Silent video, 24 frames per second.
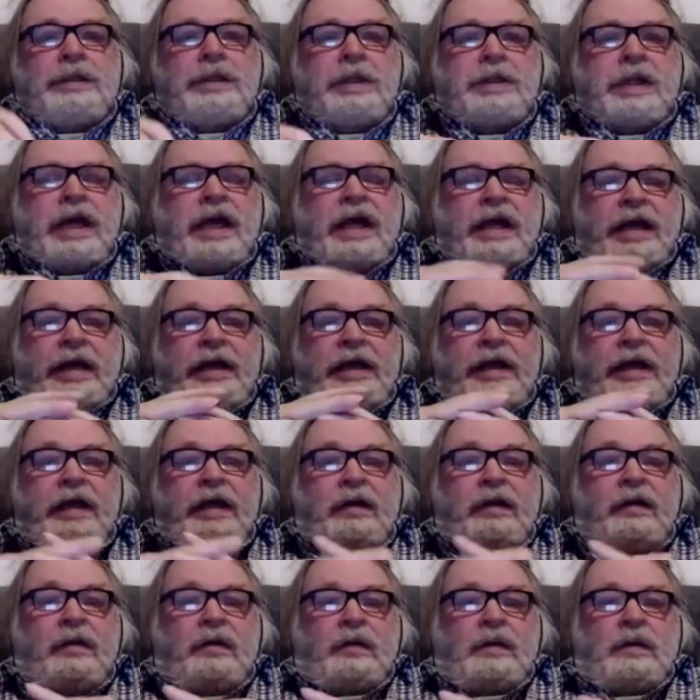
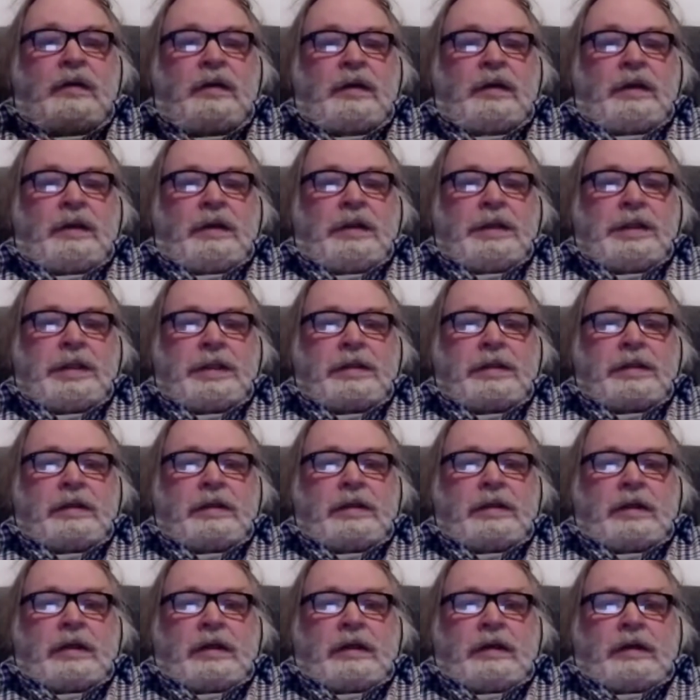today, to
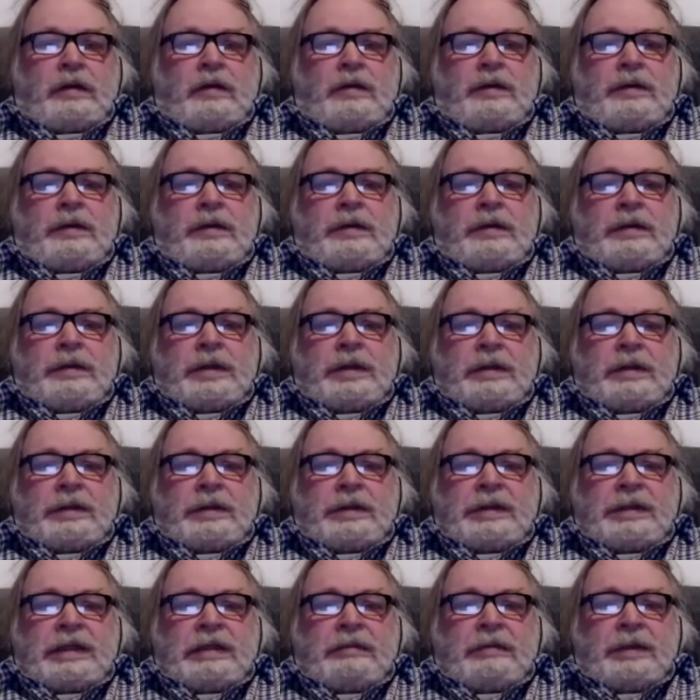conclude that
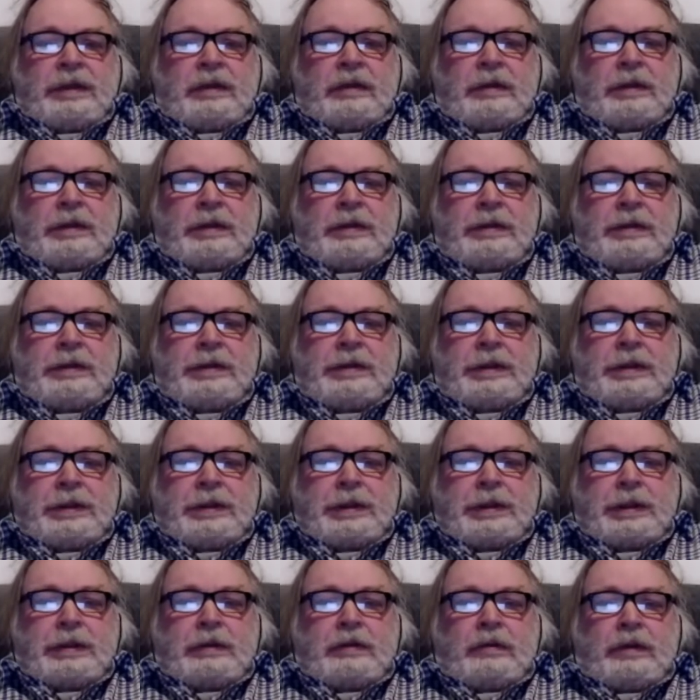some doctrines are
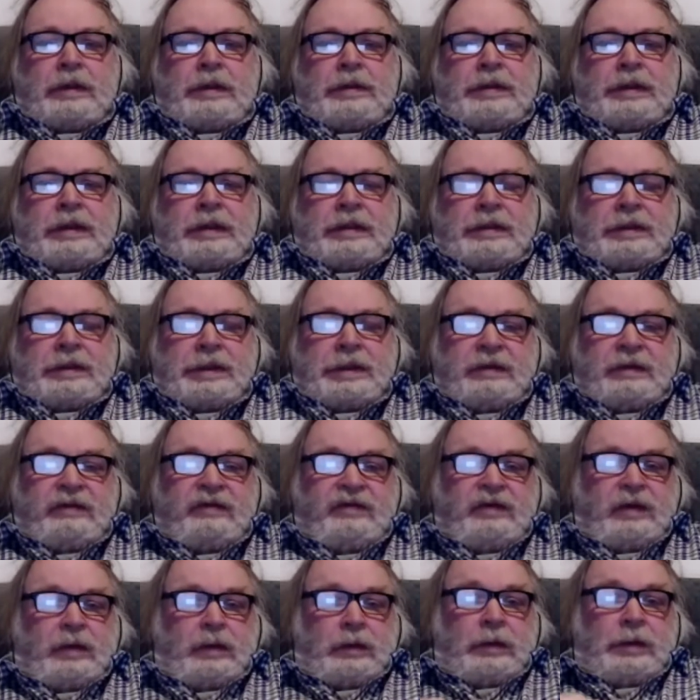true and others
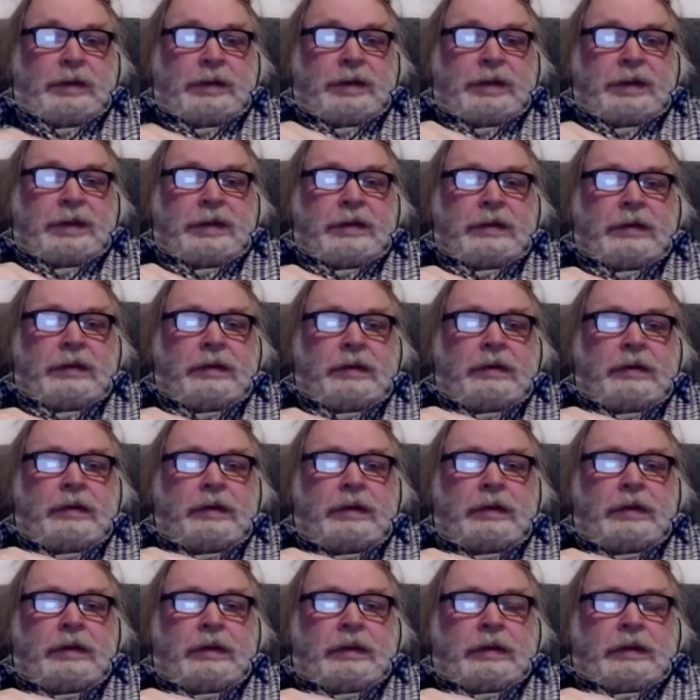are false,
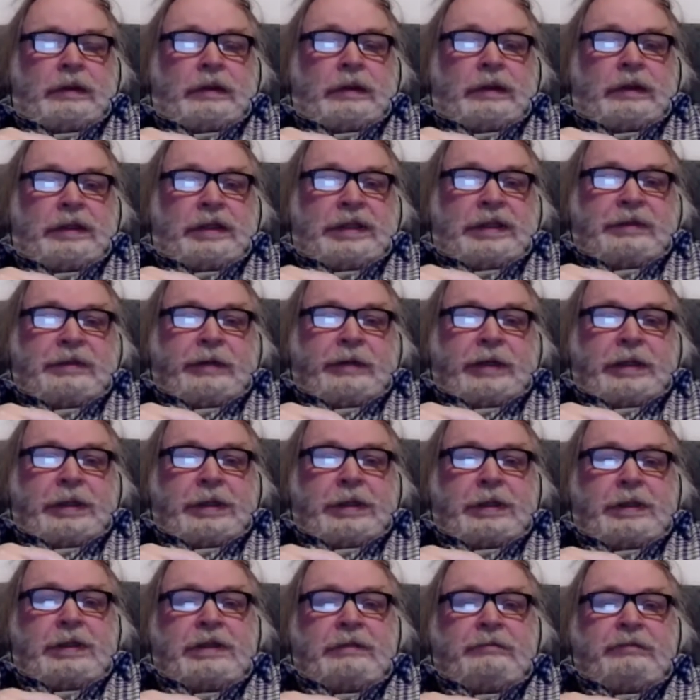and
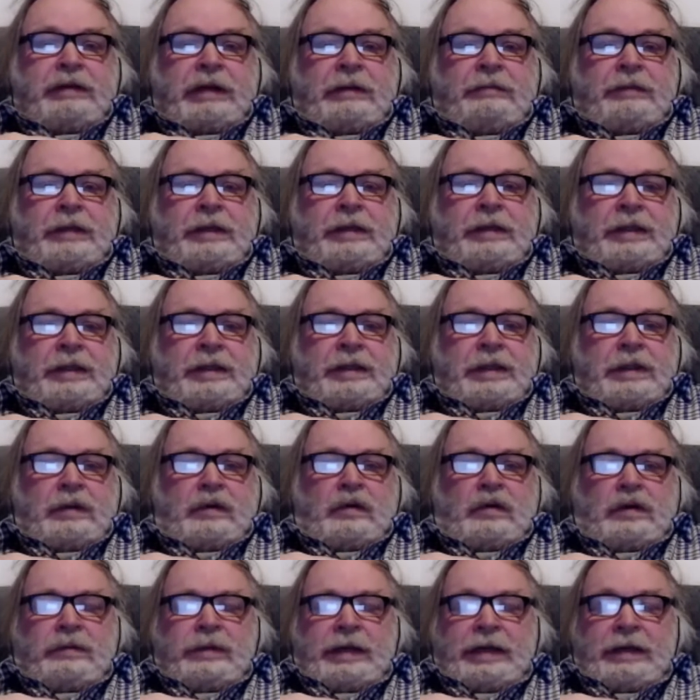especially to publicly
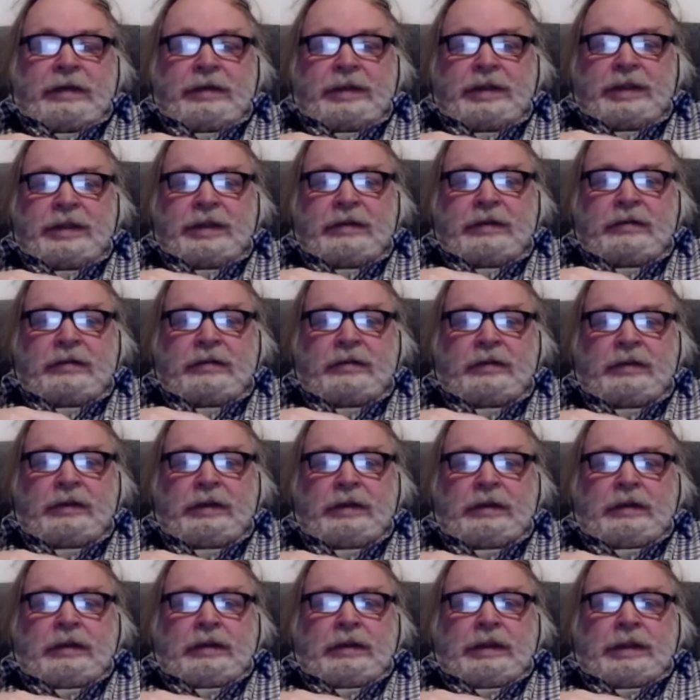talk about it,
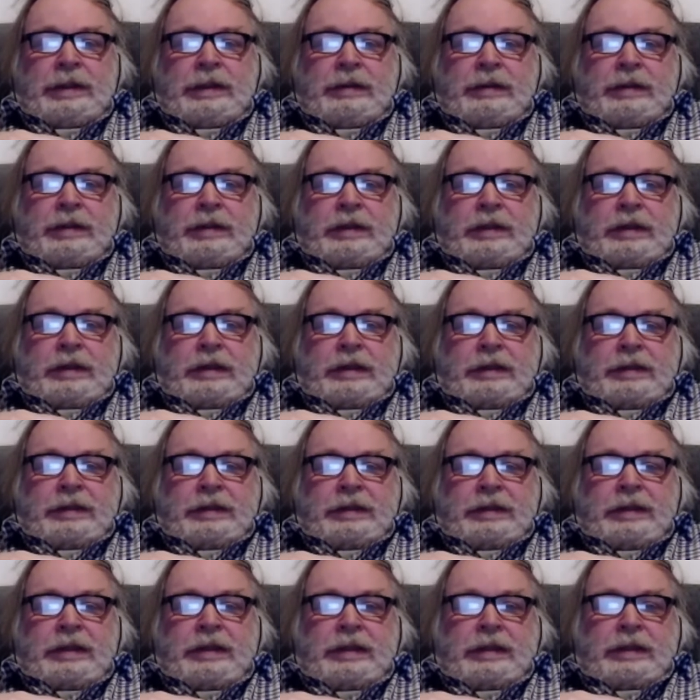is
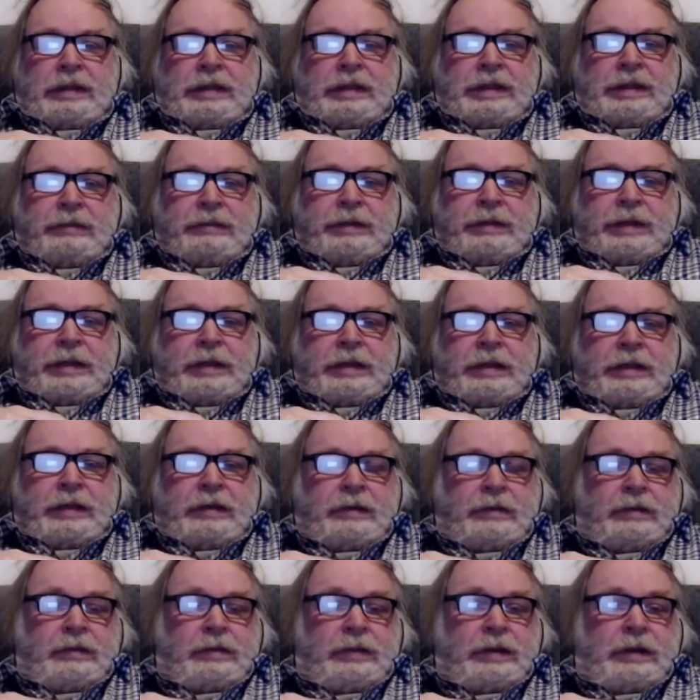regarded as
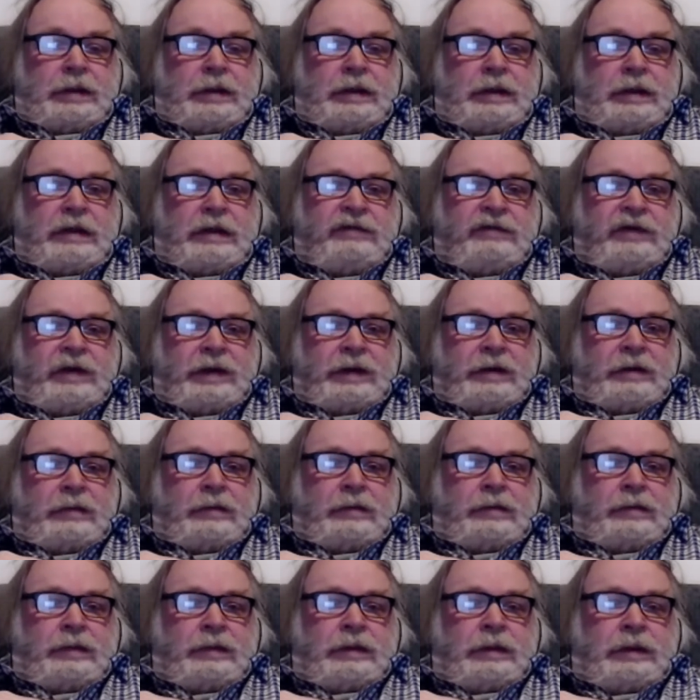being
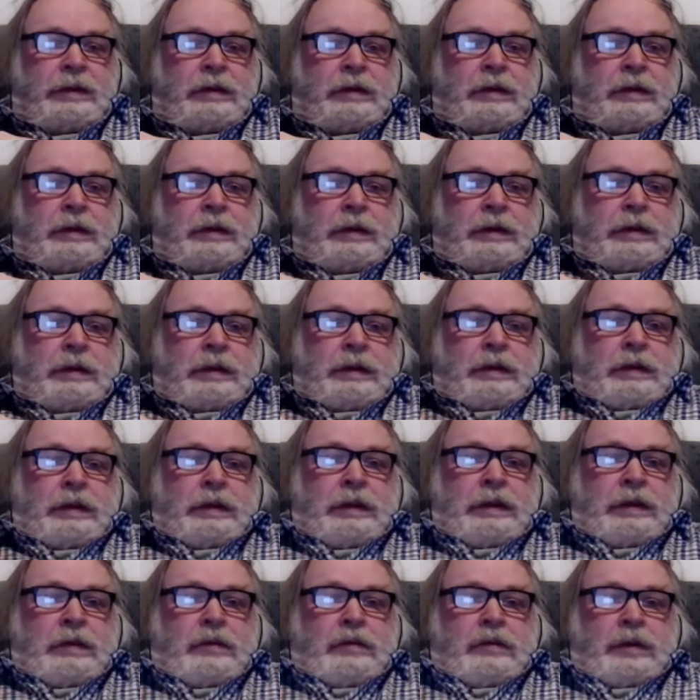living
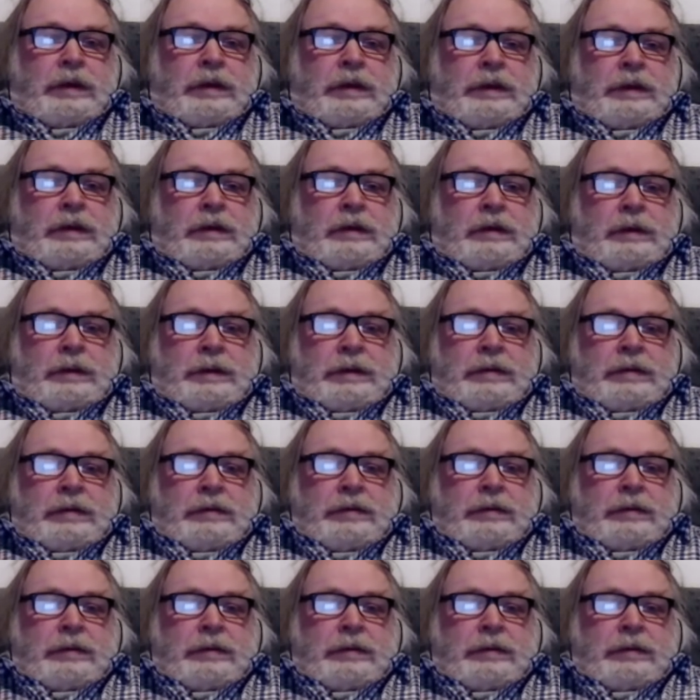in a world